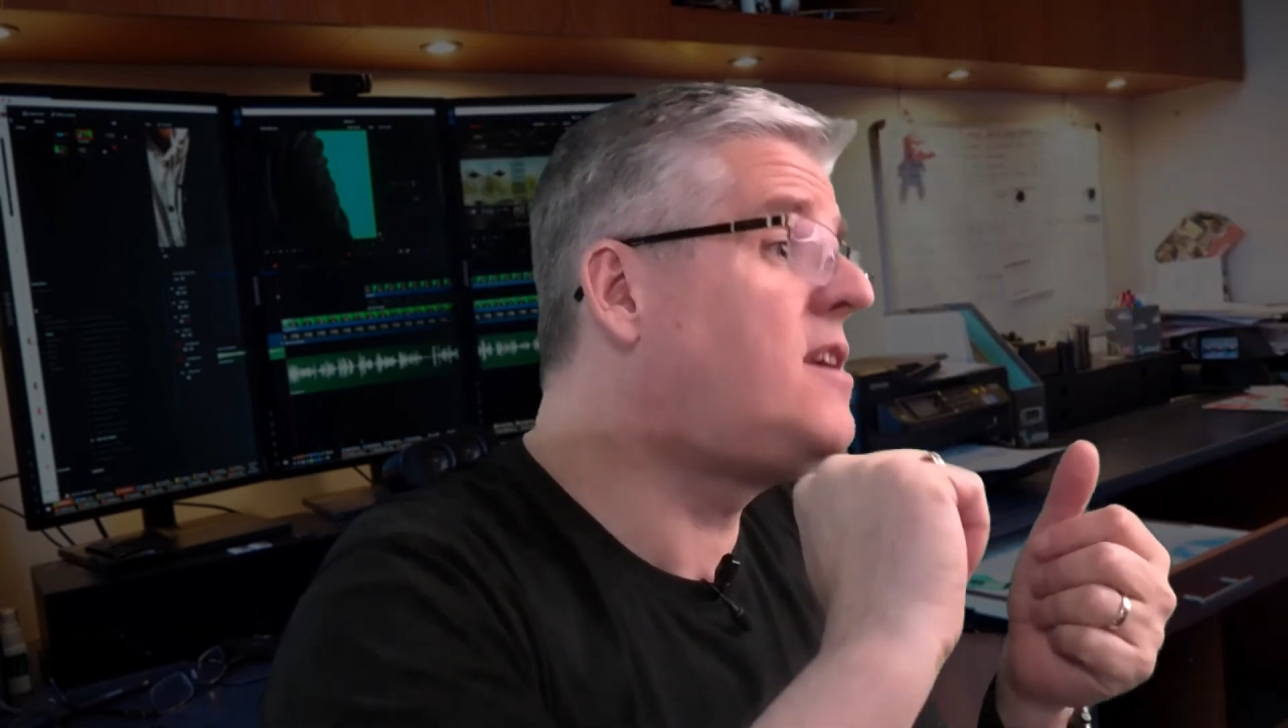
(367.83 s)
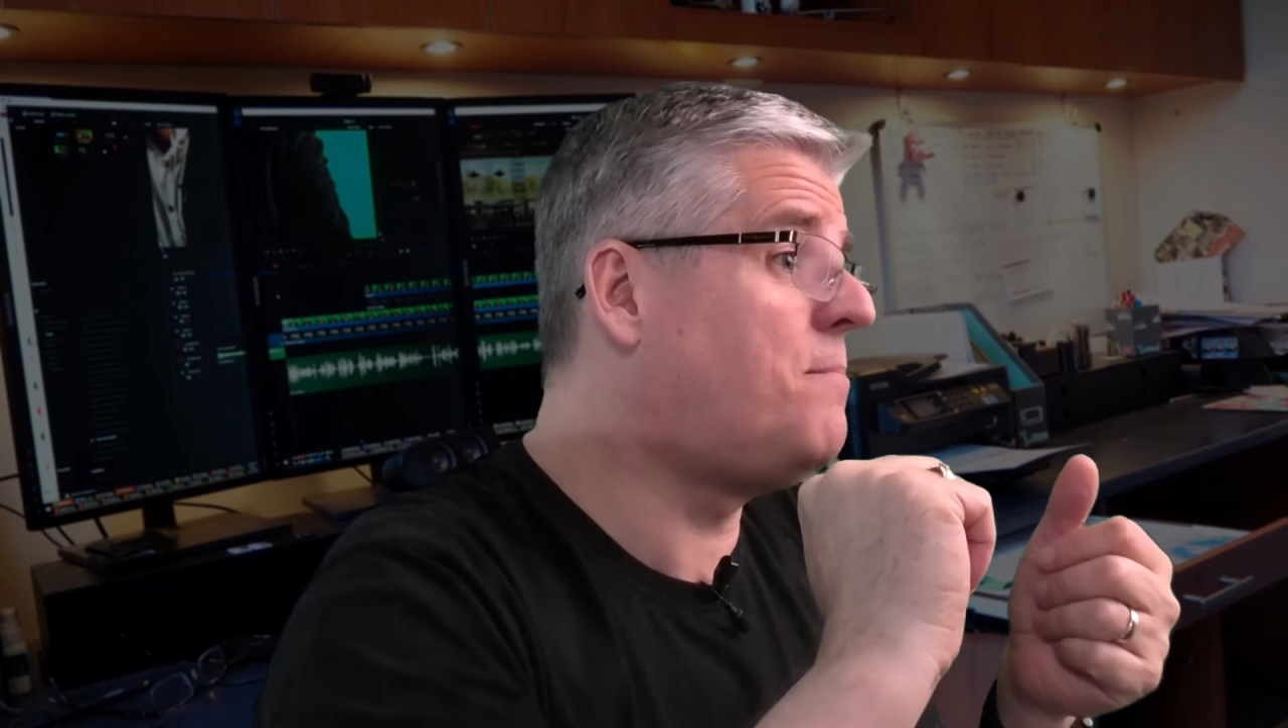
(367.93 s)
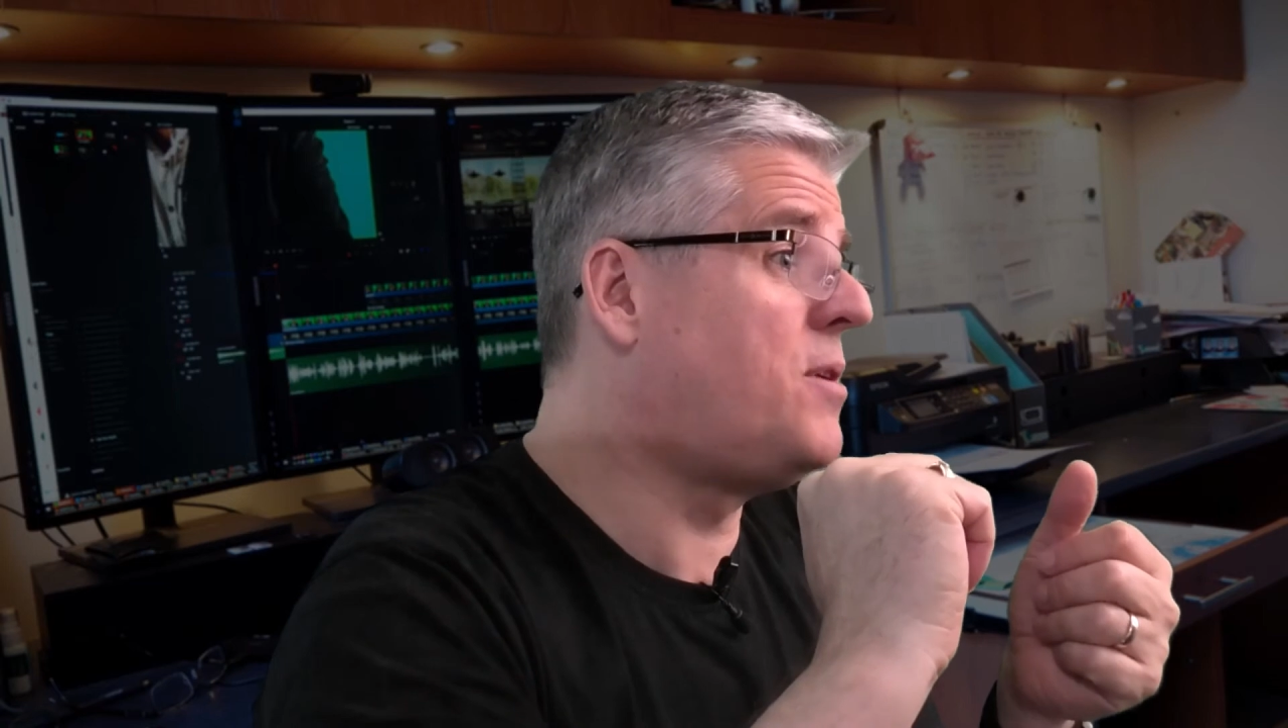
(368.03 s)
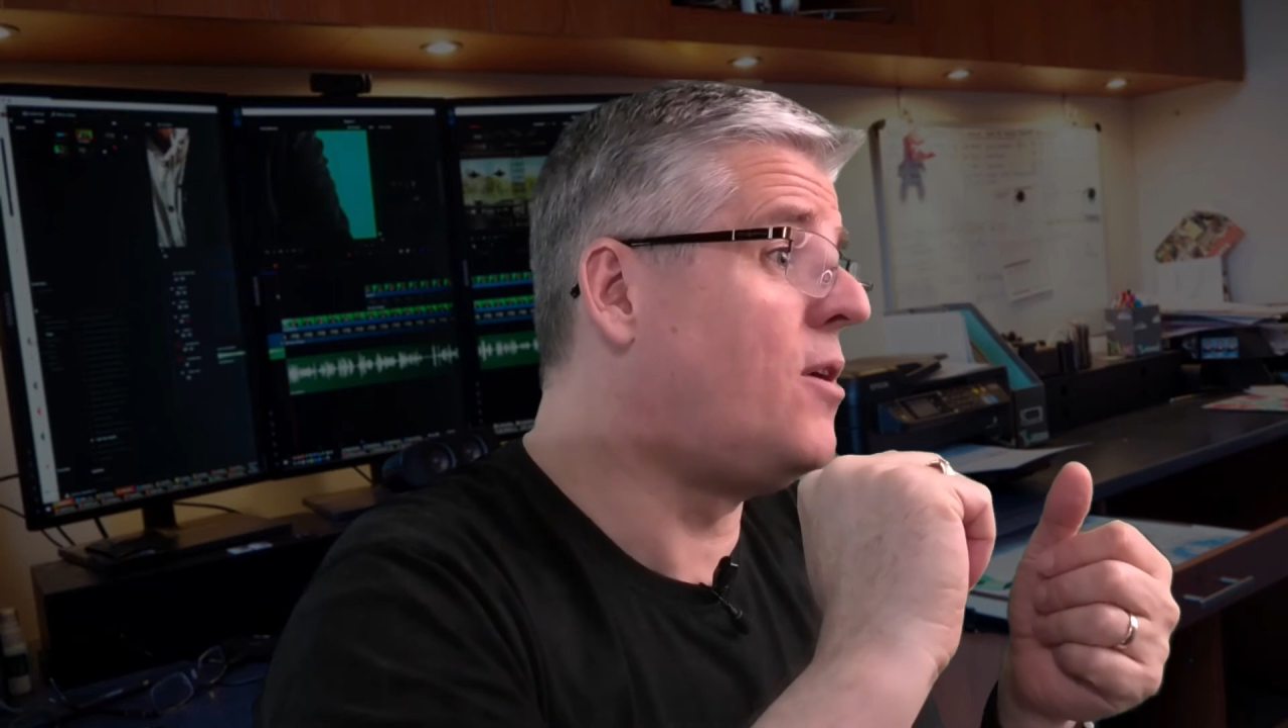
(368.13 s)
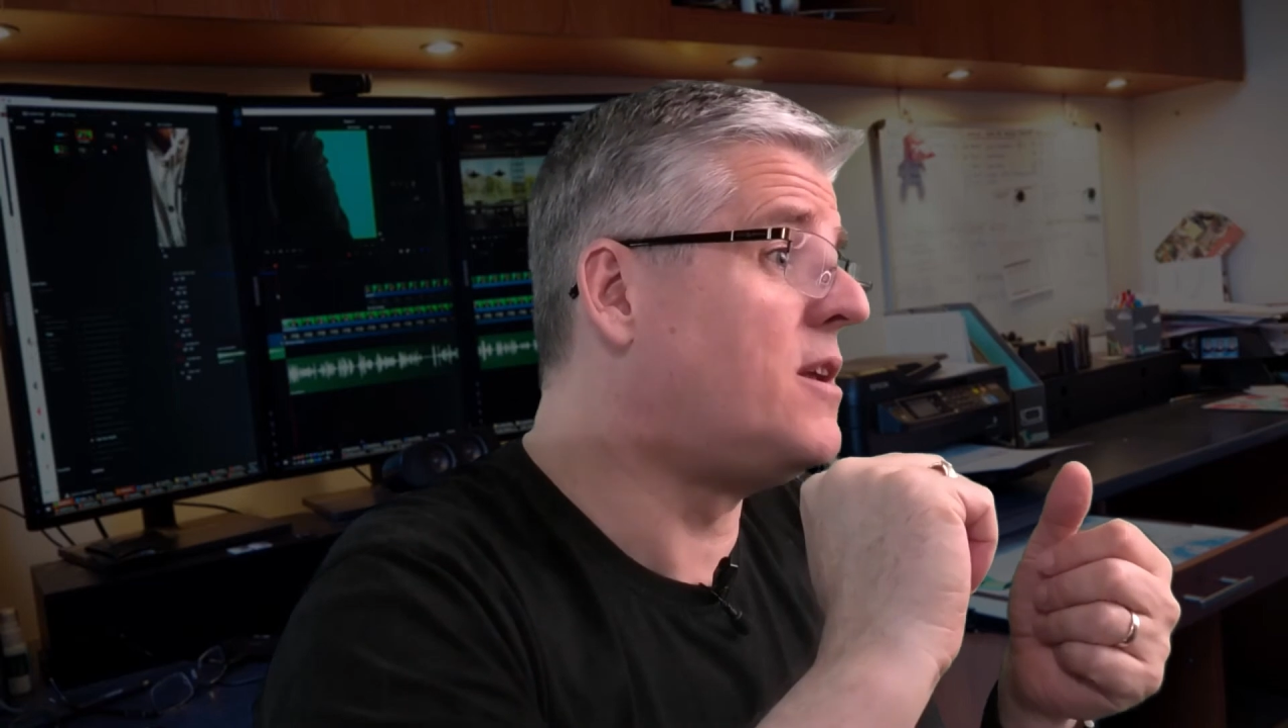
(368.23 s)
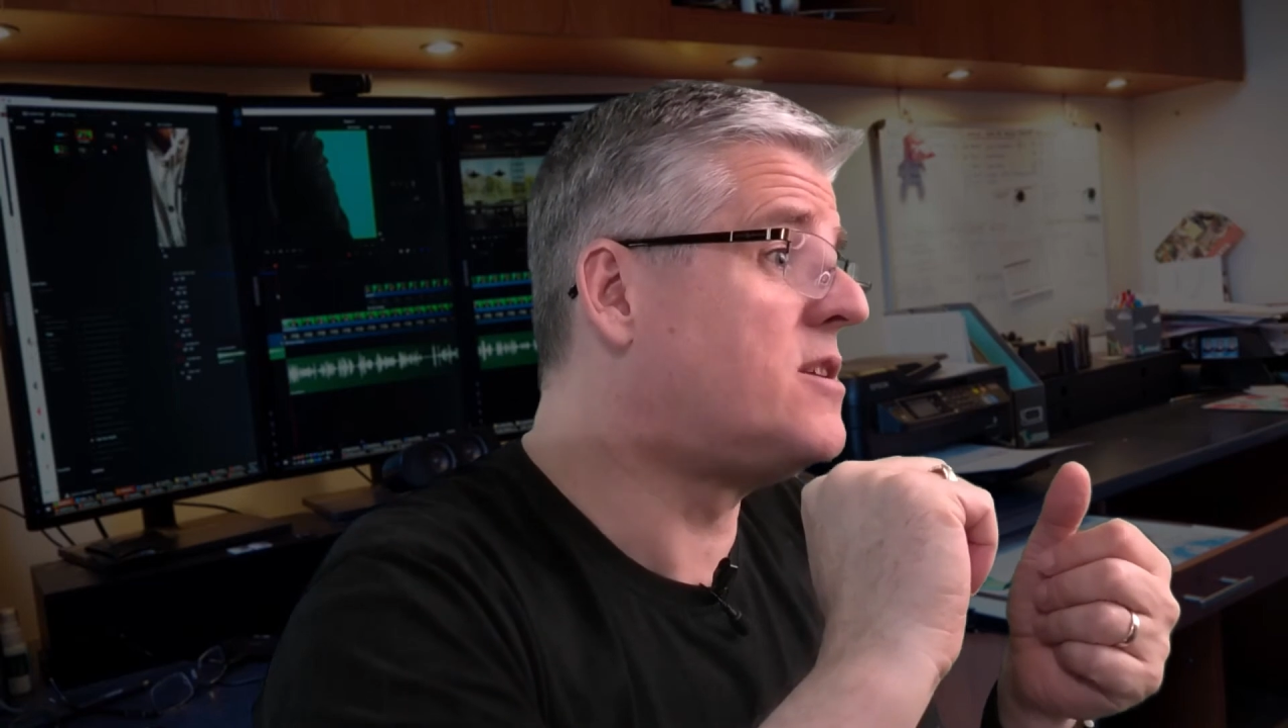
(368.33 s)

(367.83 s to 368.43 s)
tip it on